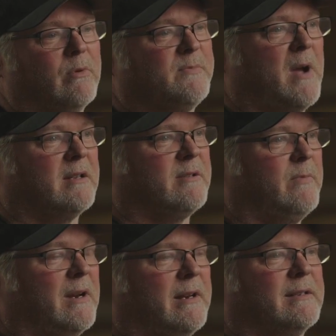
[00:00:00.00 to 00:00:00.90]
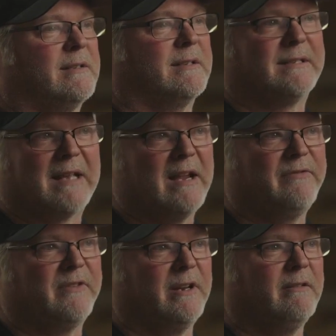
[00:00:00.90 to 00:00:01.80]
responsibilities is
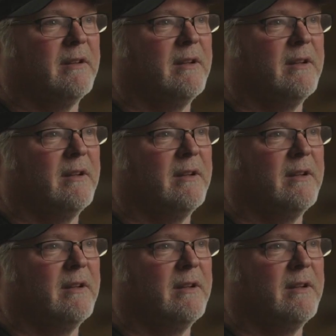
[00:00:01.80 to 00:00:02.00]
safety